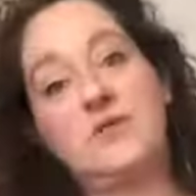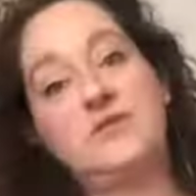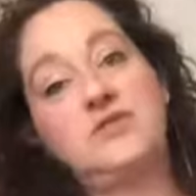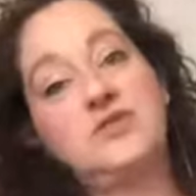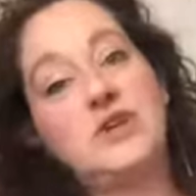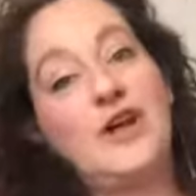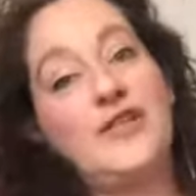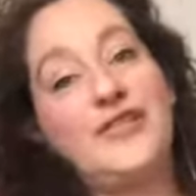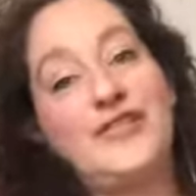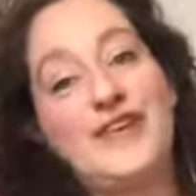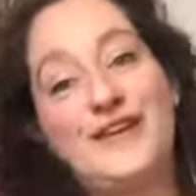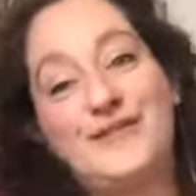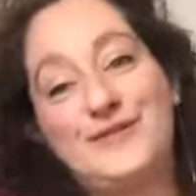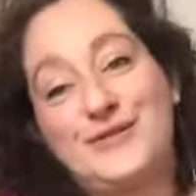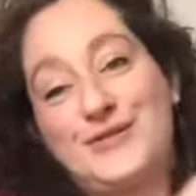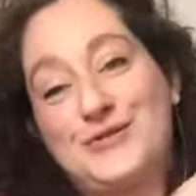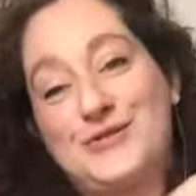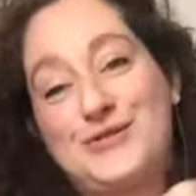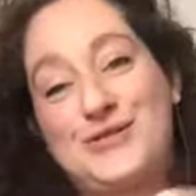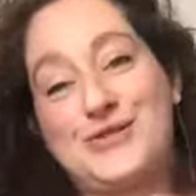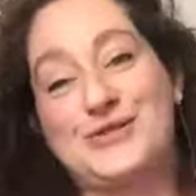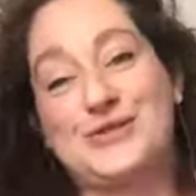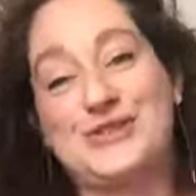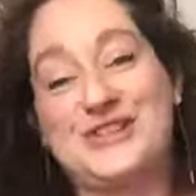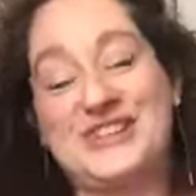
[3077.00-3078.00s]
taught that for
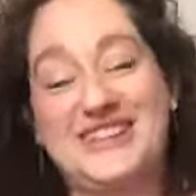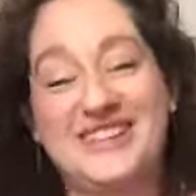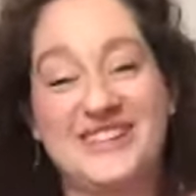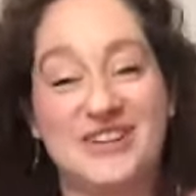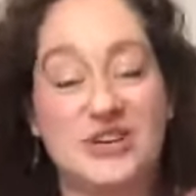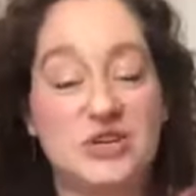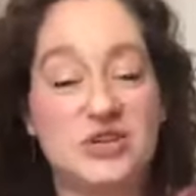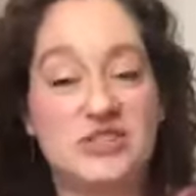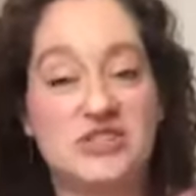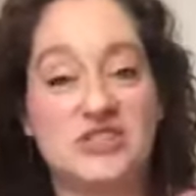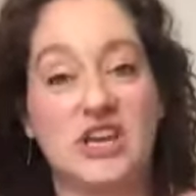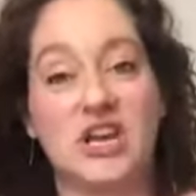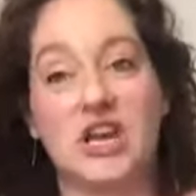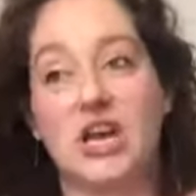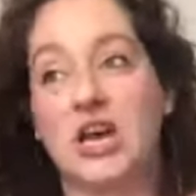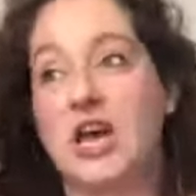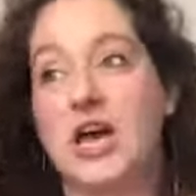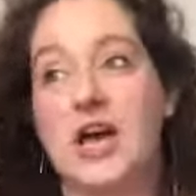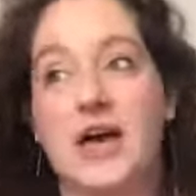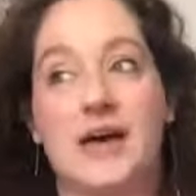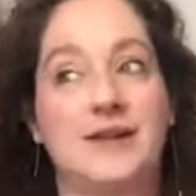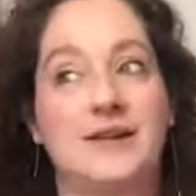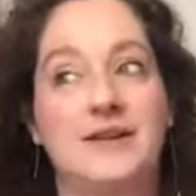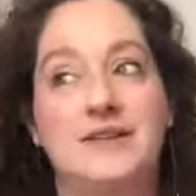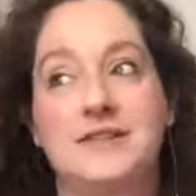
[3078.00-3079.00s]
30 years.
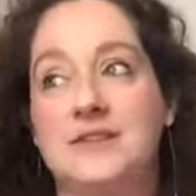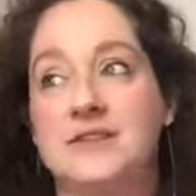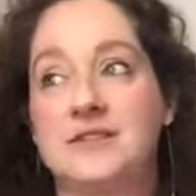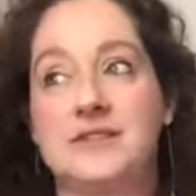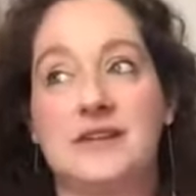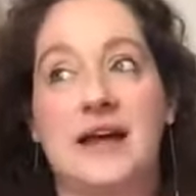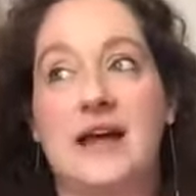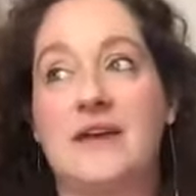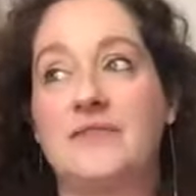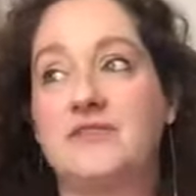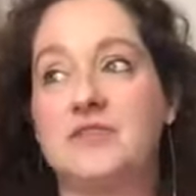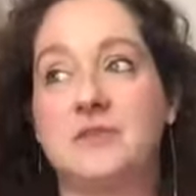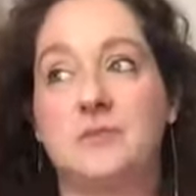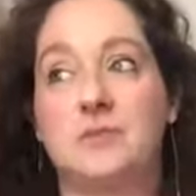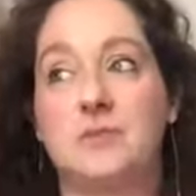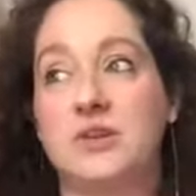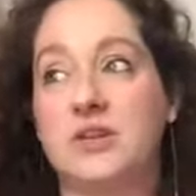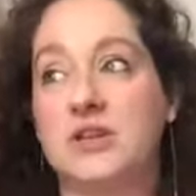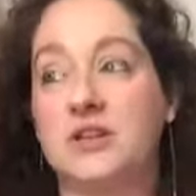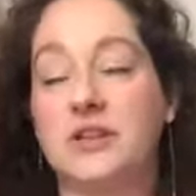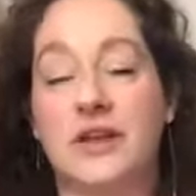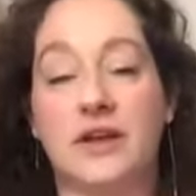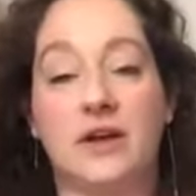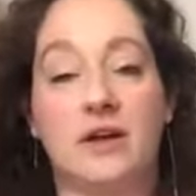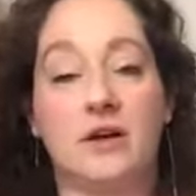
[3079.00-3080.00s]
And it doesn't have to
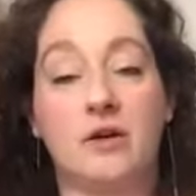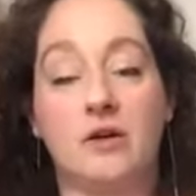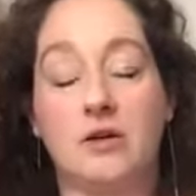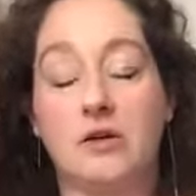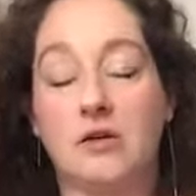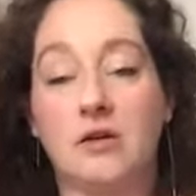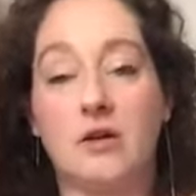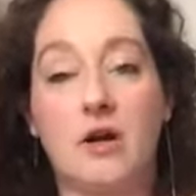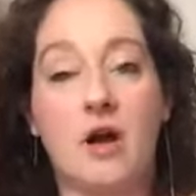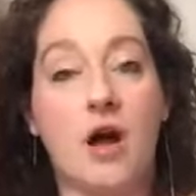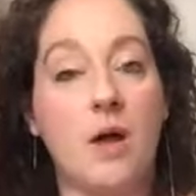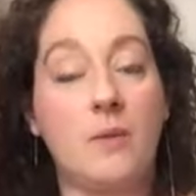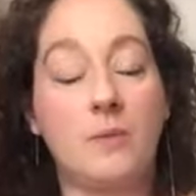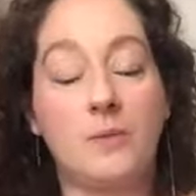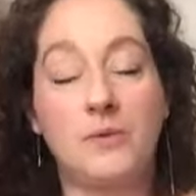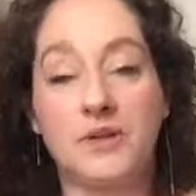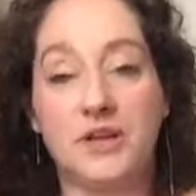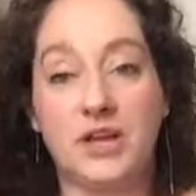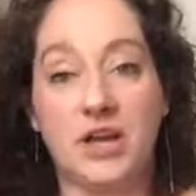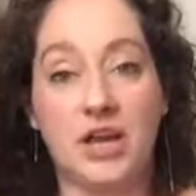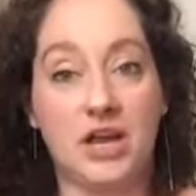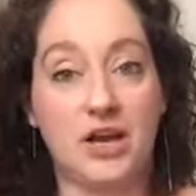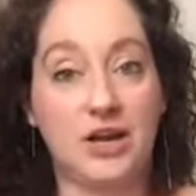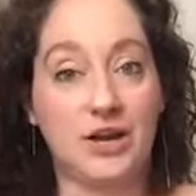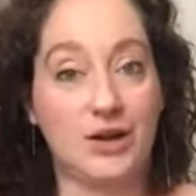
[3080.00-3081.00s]
be like a
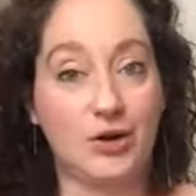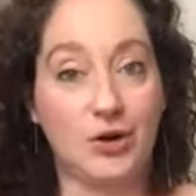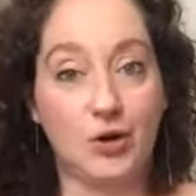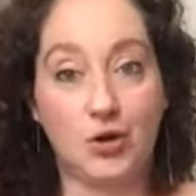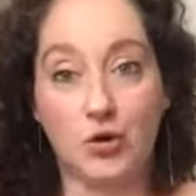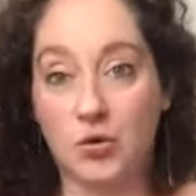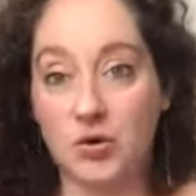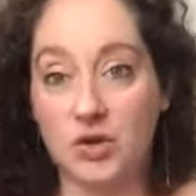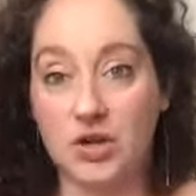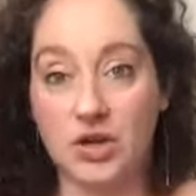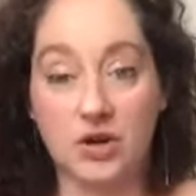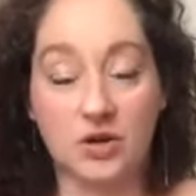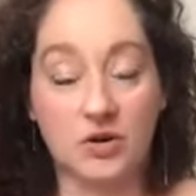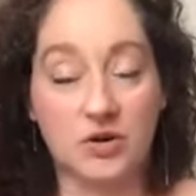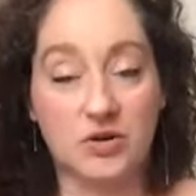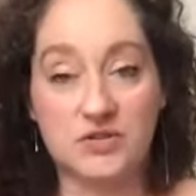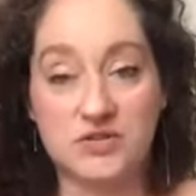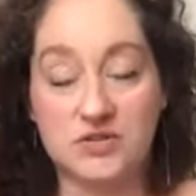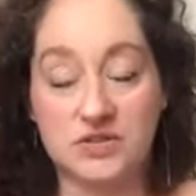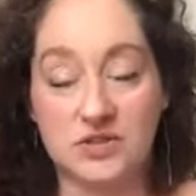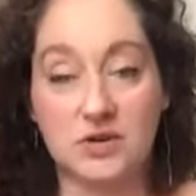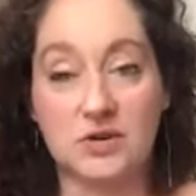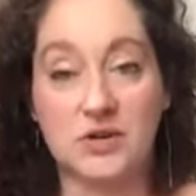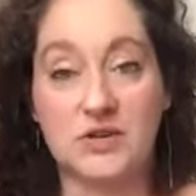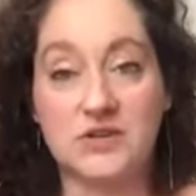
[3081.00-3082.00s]
complicated kriya or
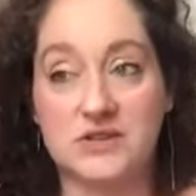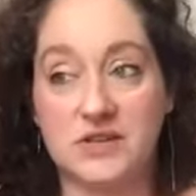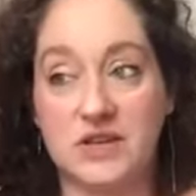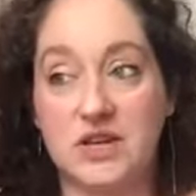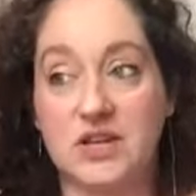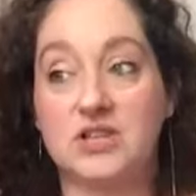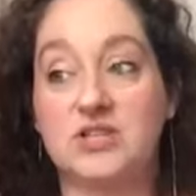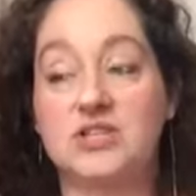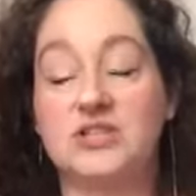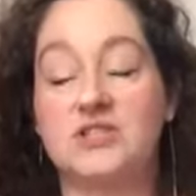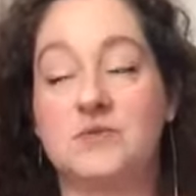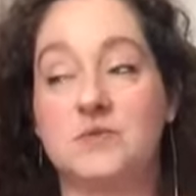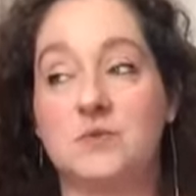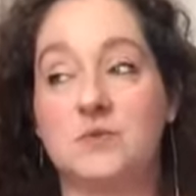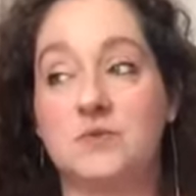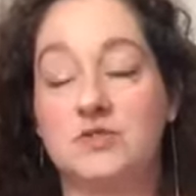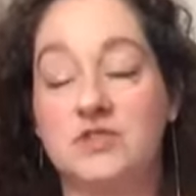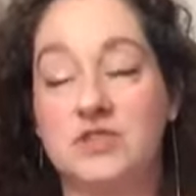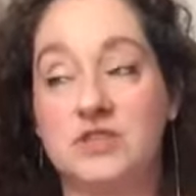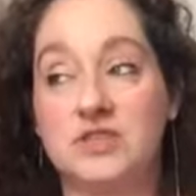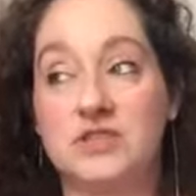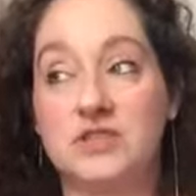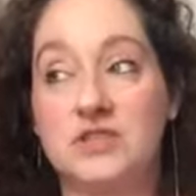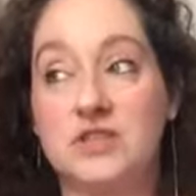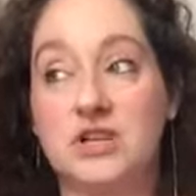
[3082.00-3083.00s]
series. It can just
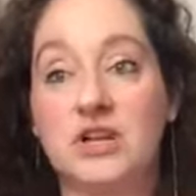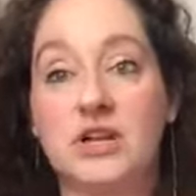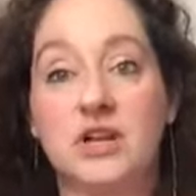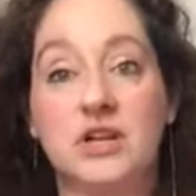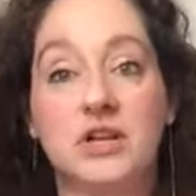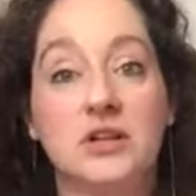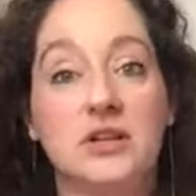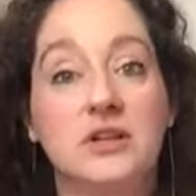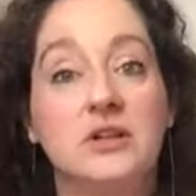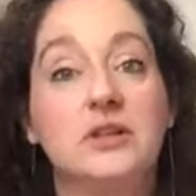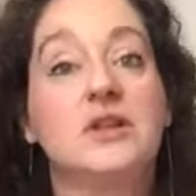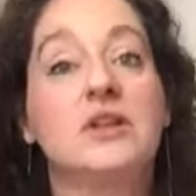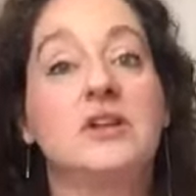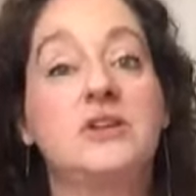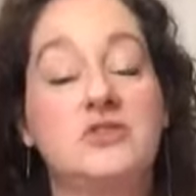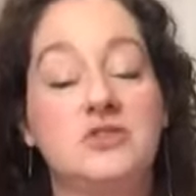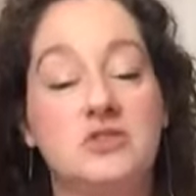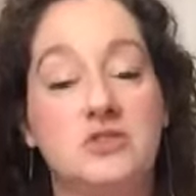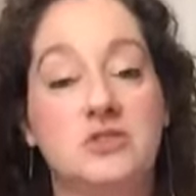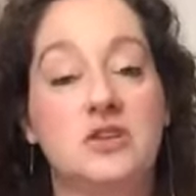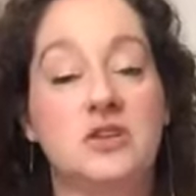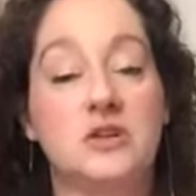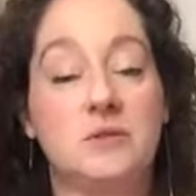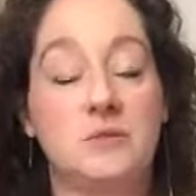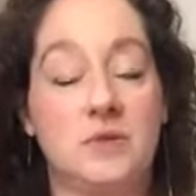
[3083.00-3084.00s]

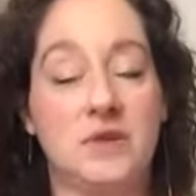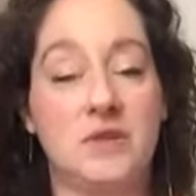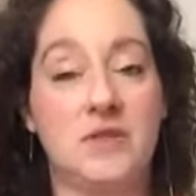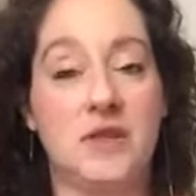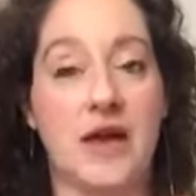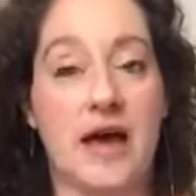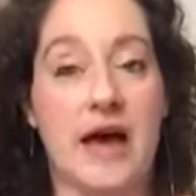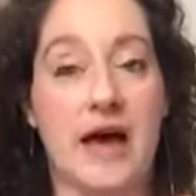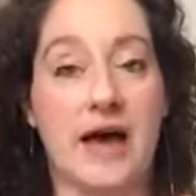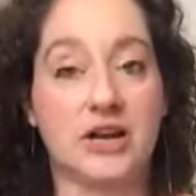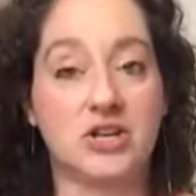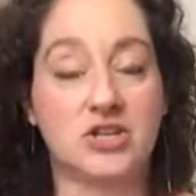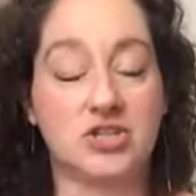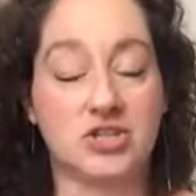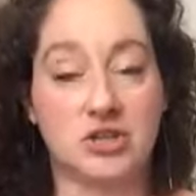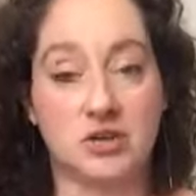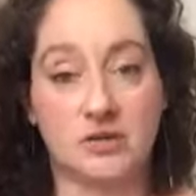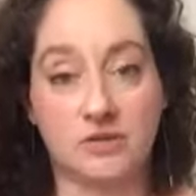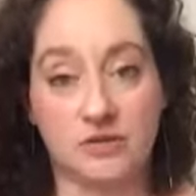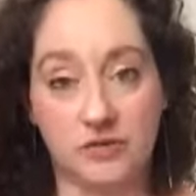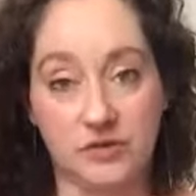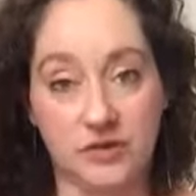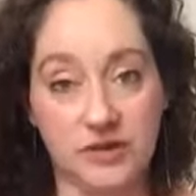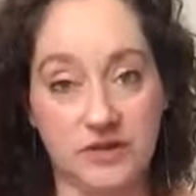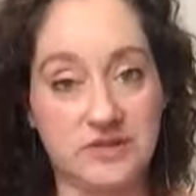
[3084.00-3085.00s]
literally be the action
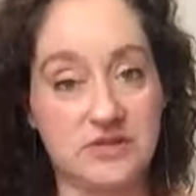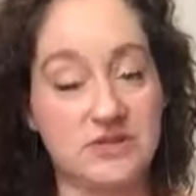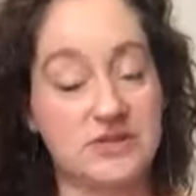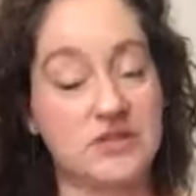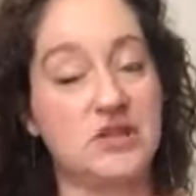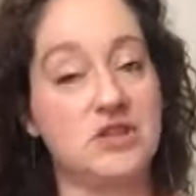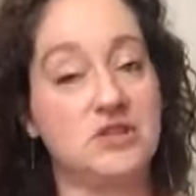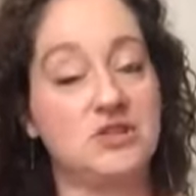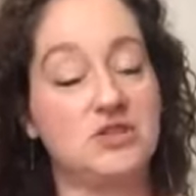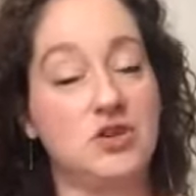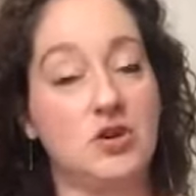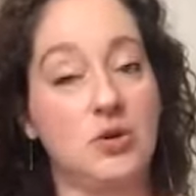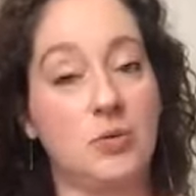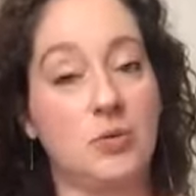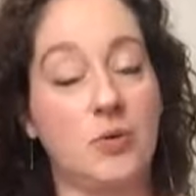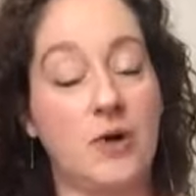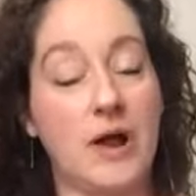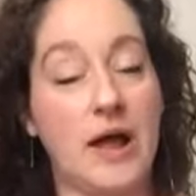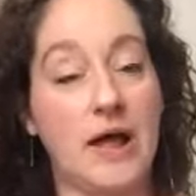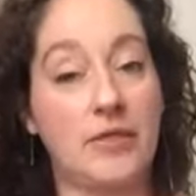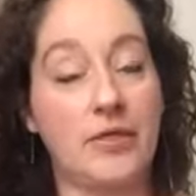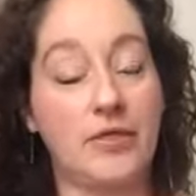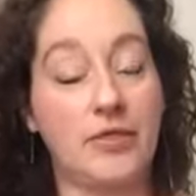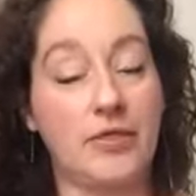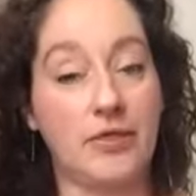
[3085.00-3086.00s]
of listening to your breath,